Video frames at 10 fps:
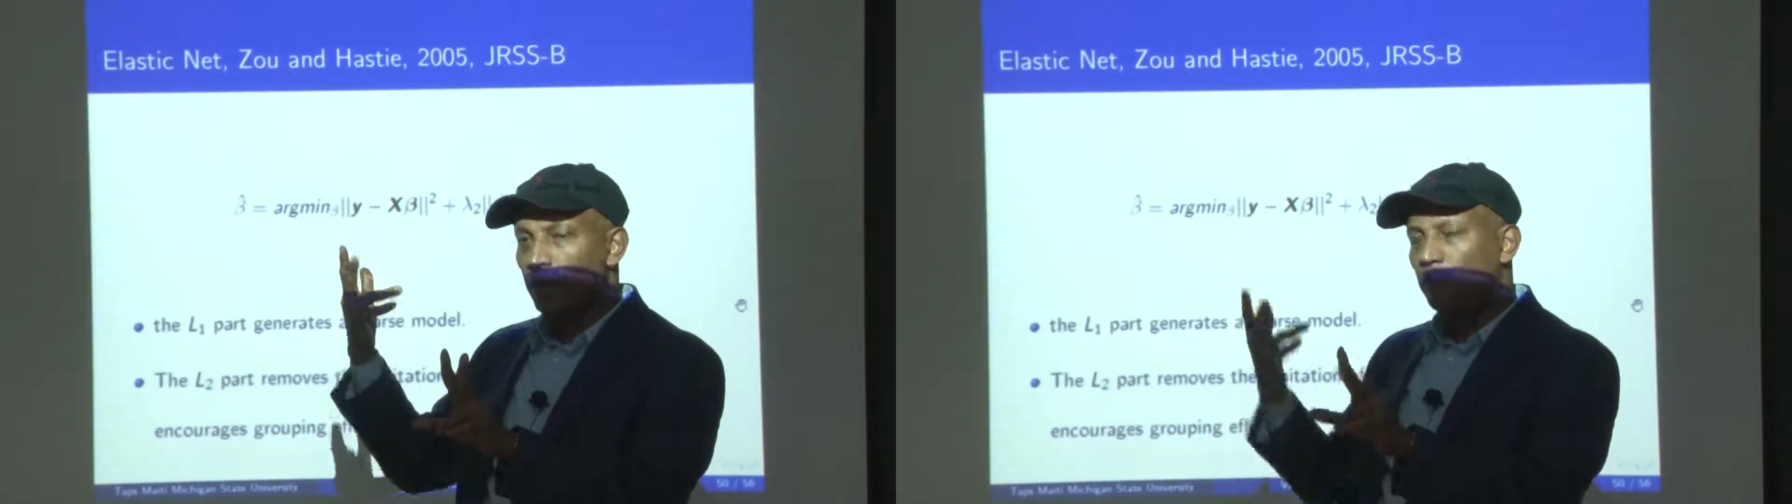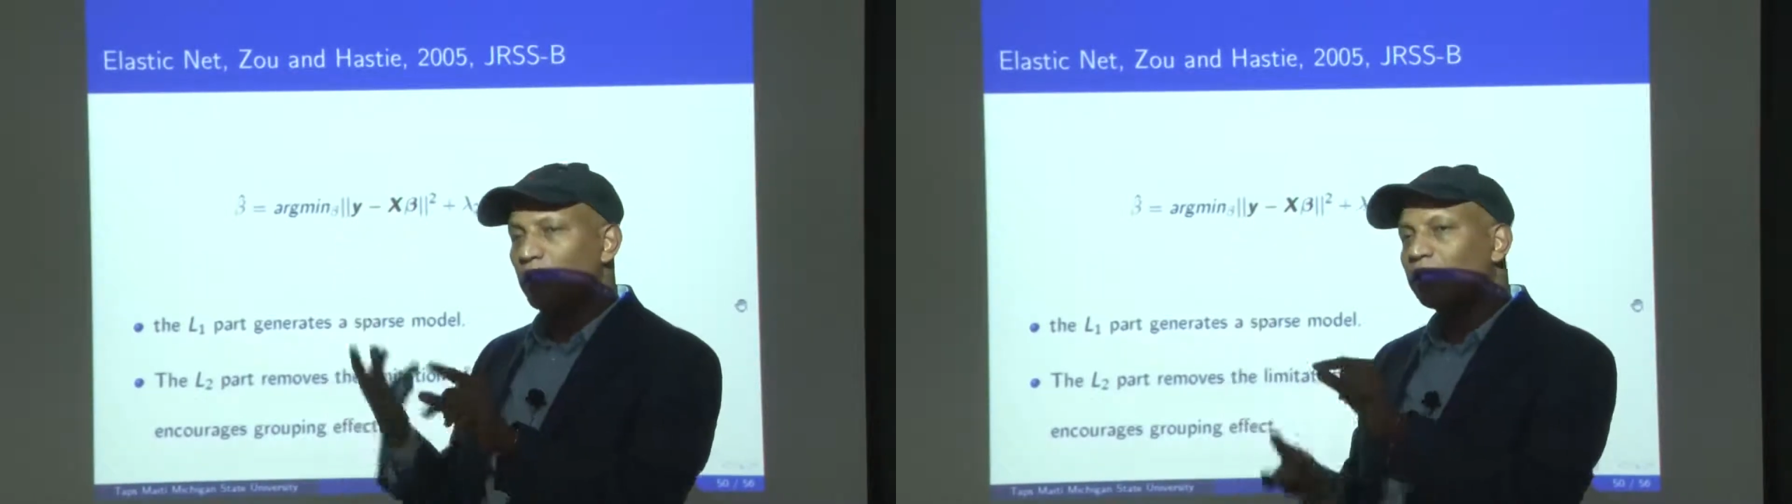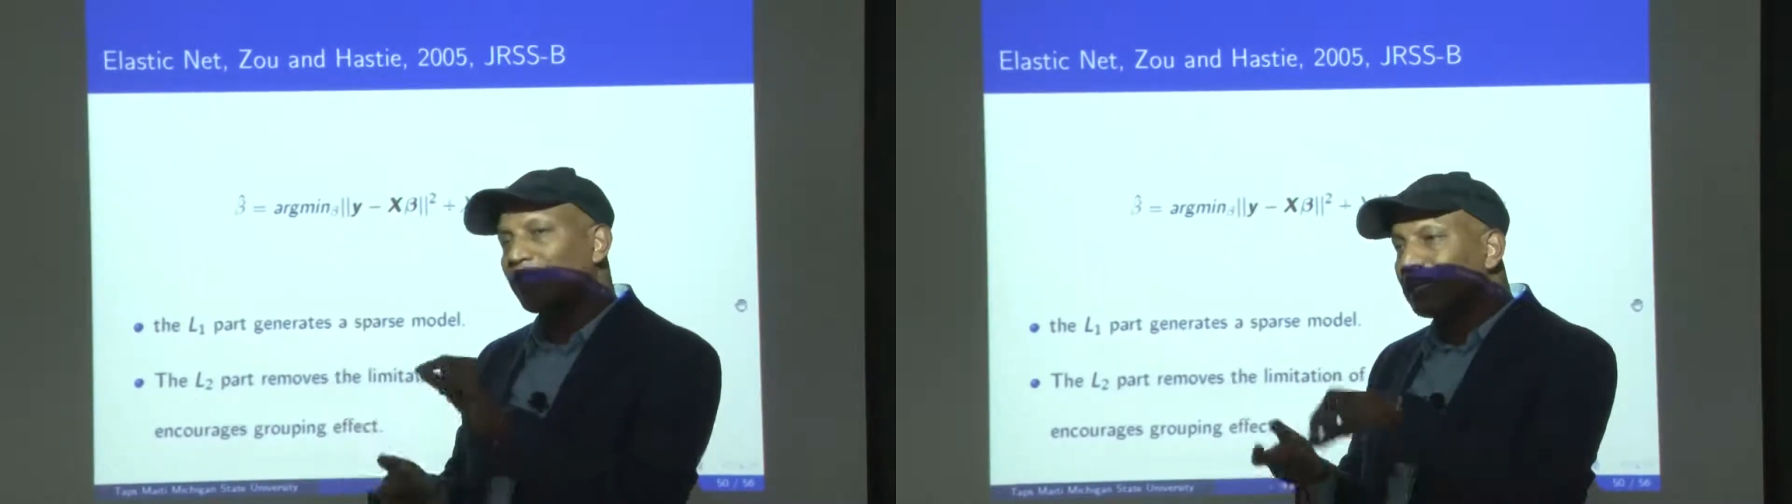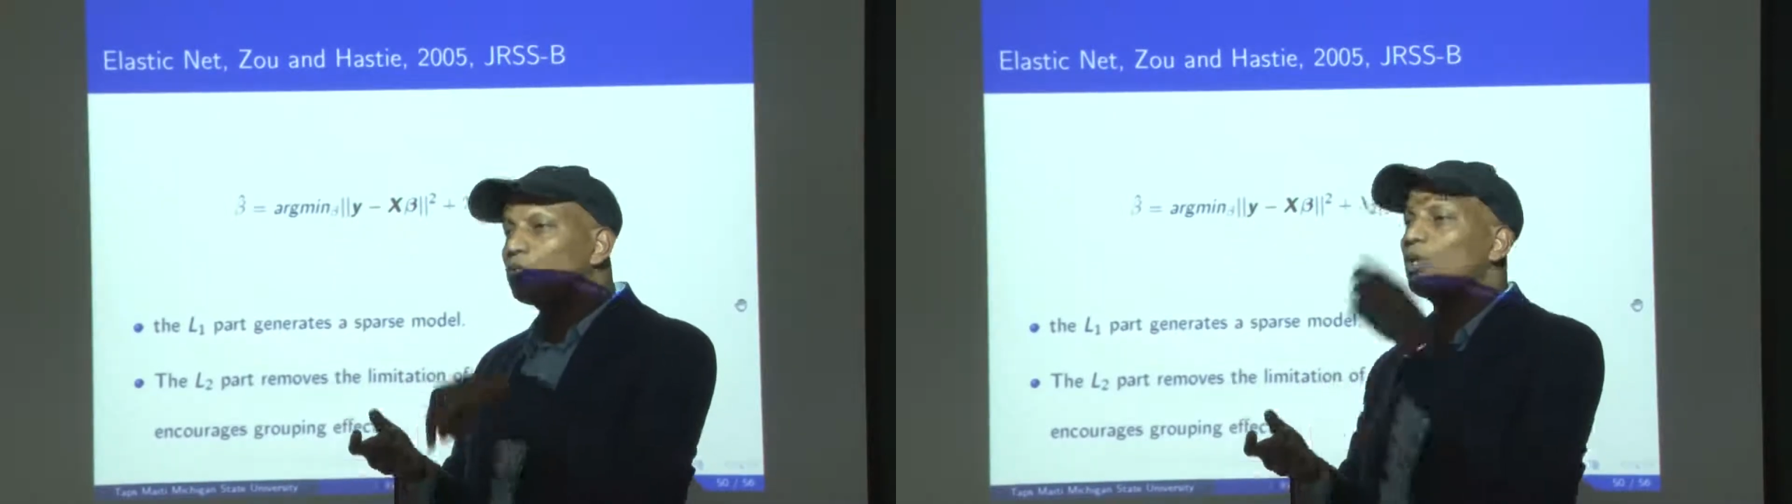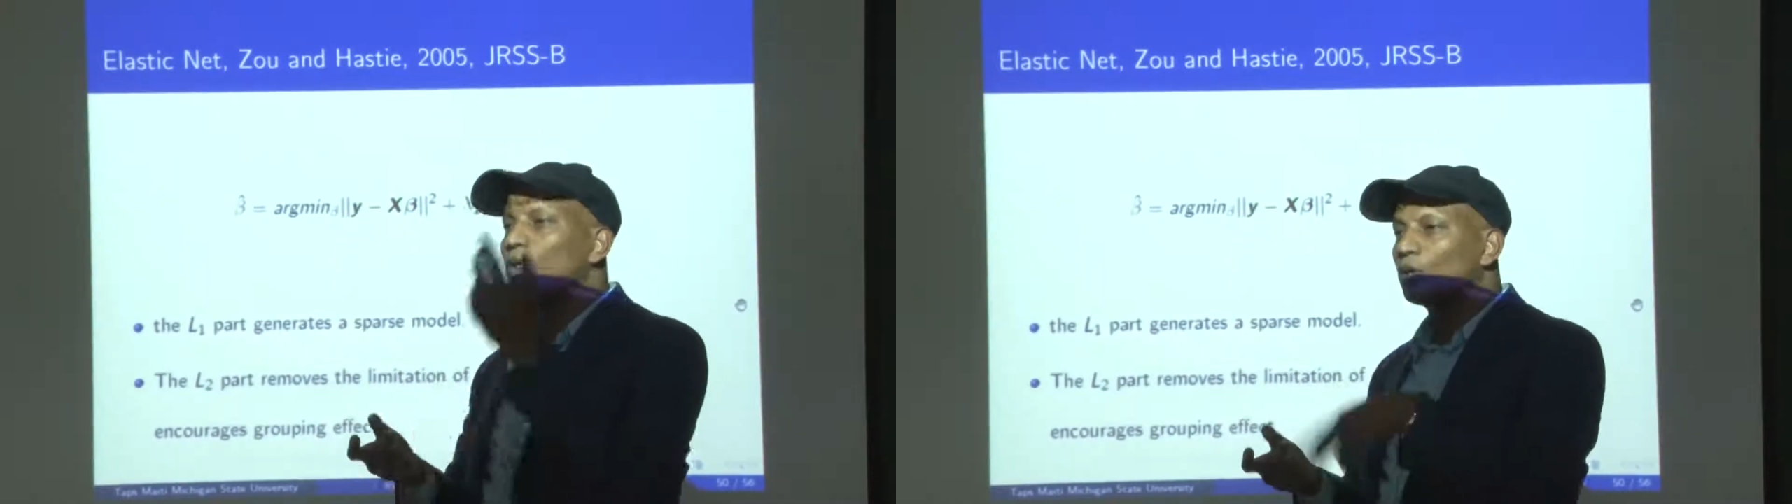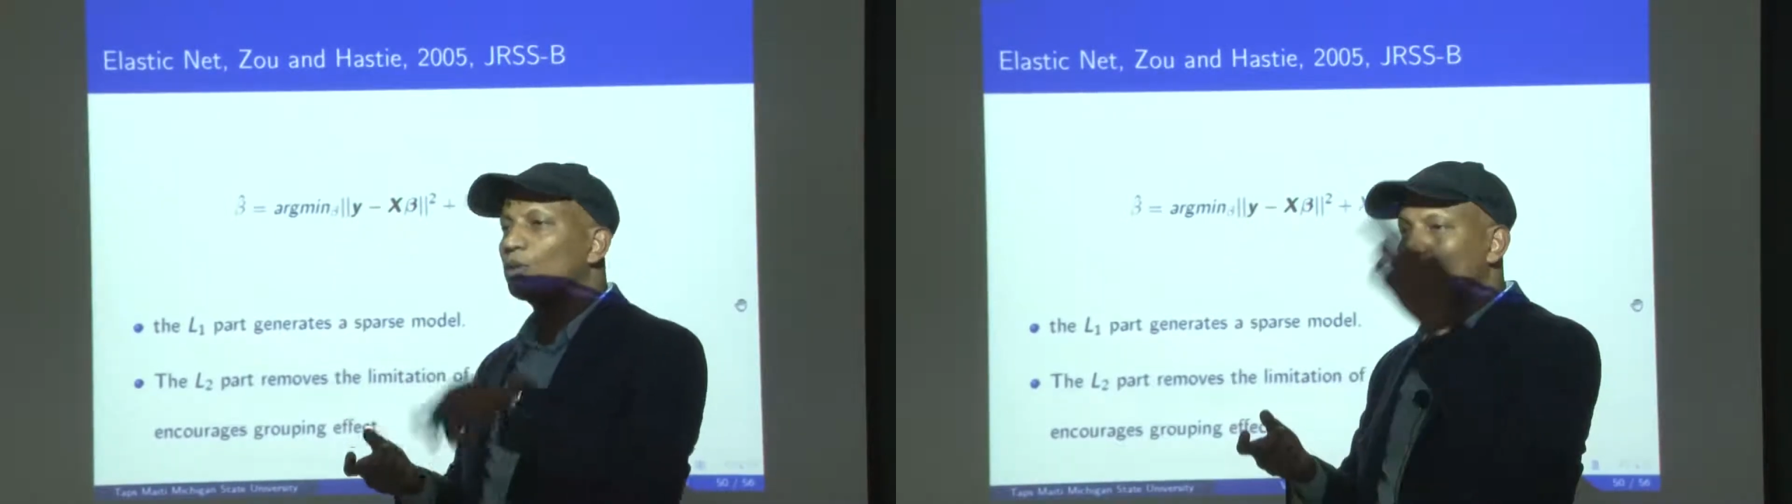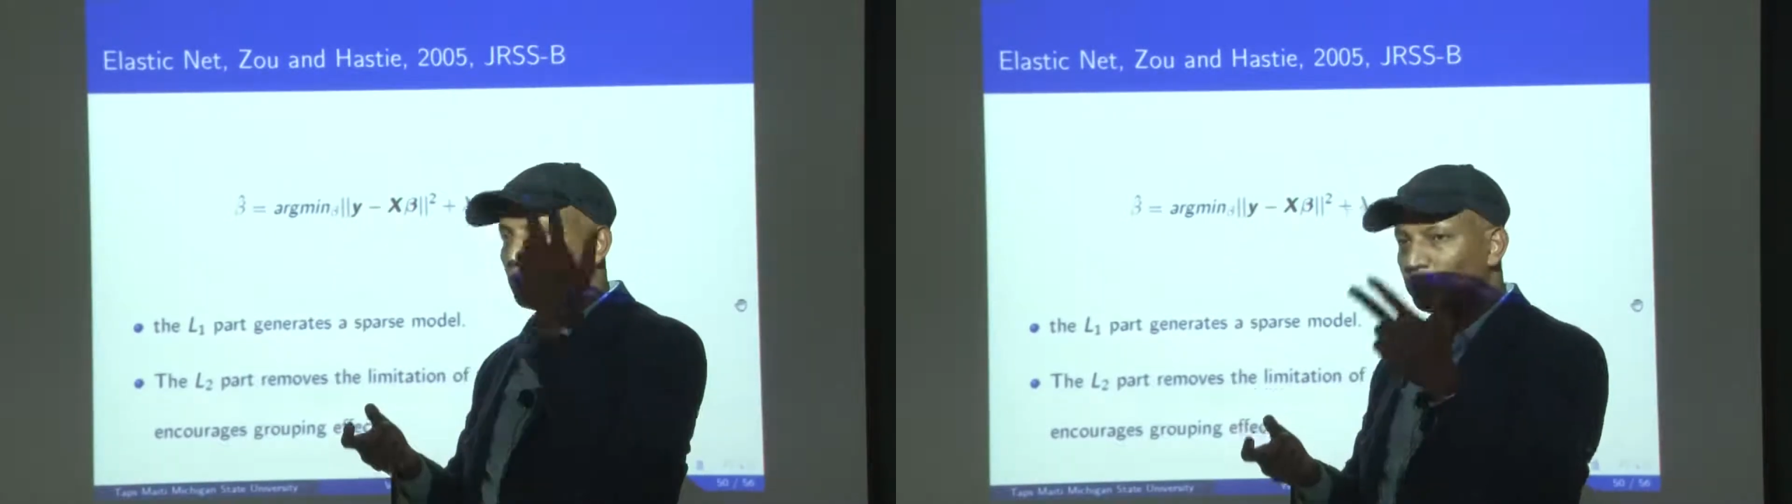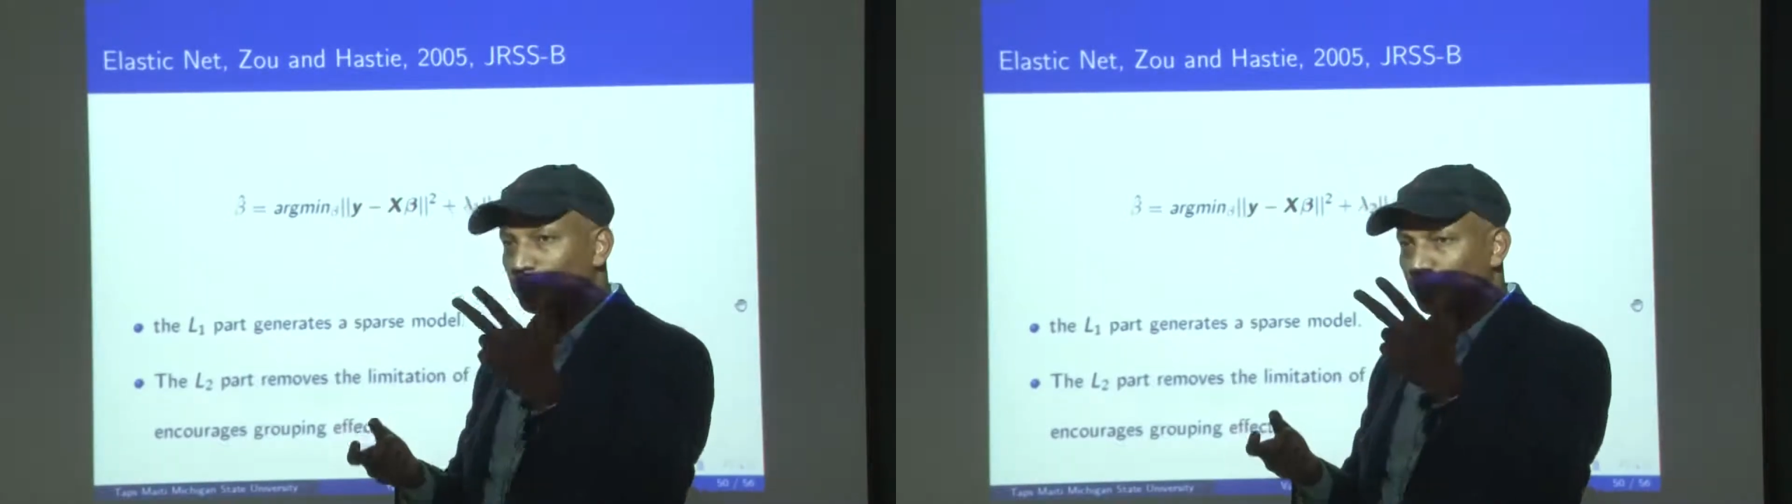But the ridge will go
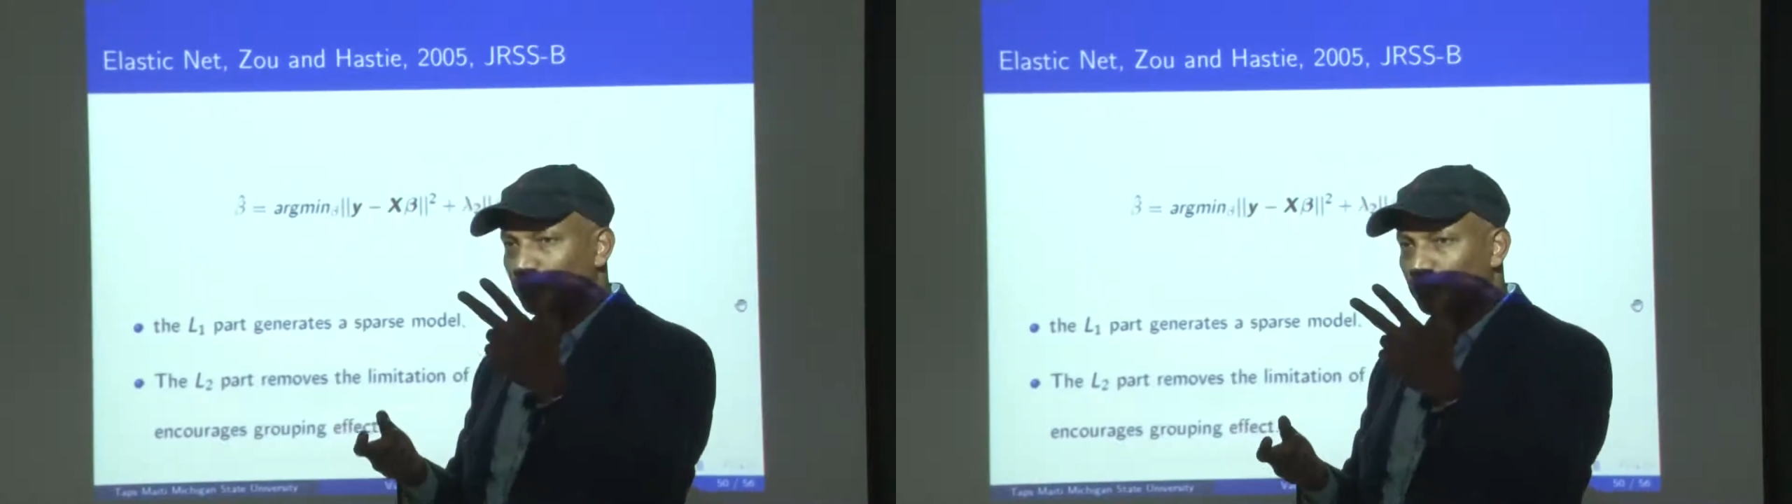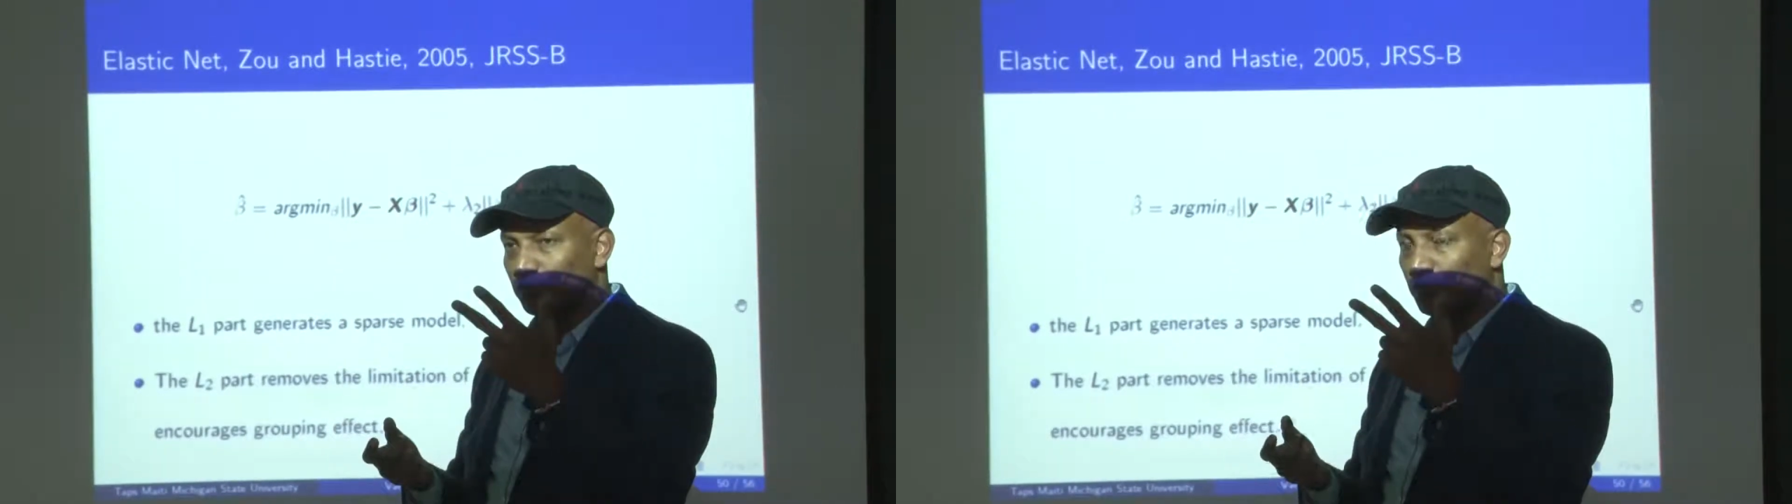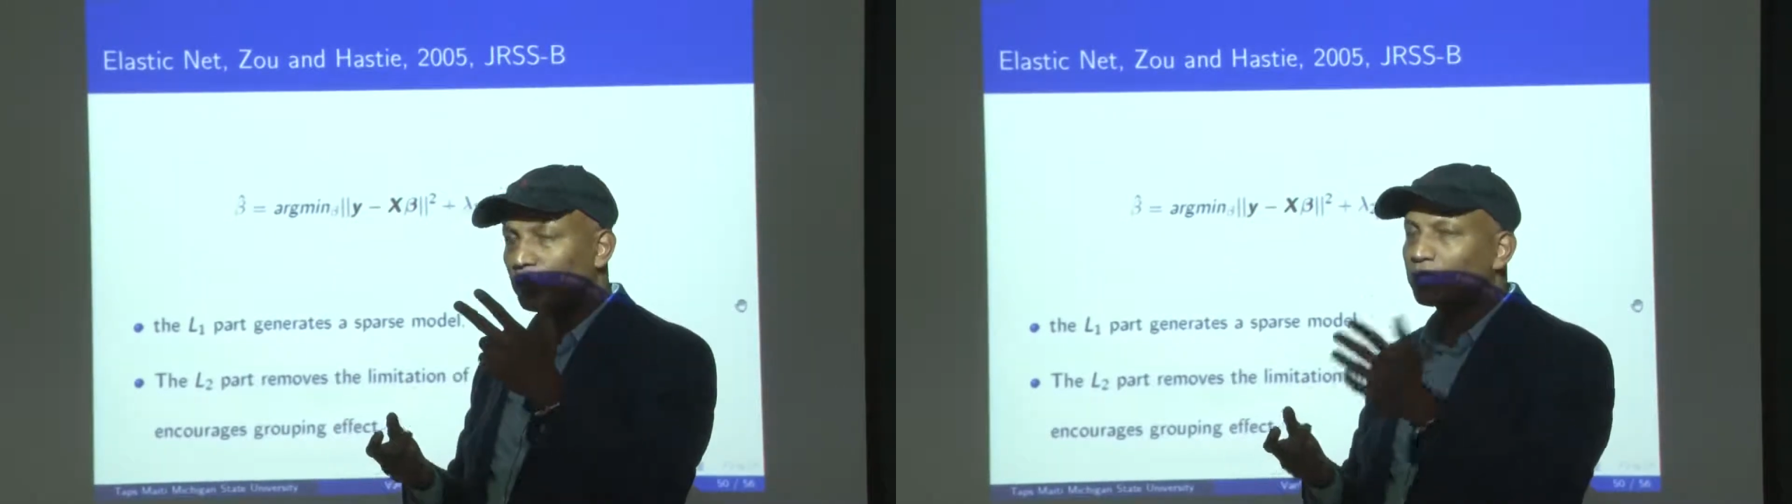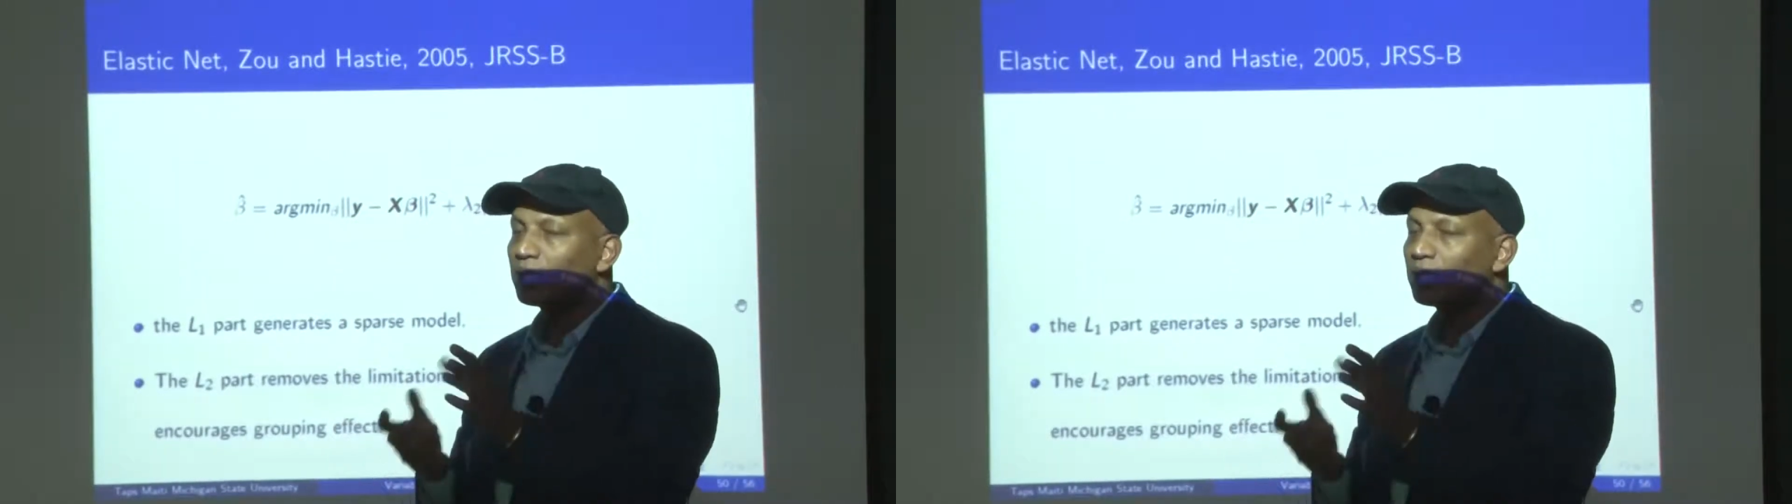through, because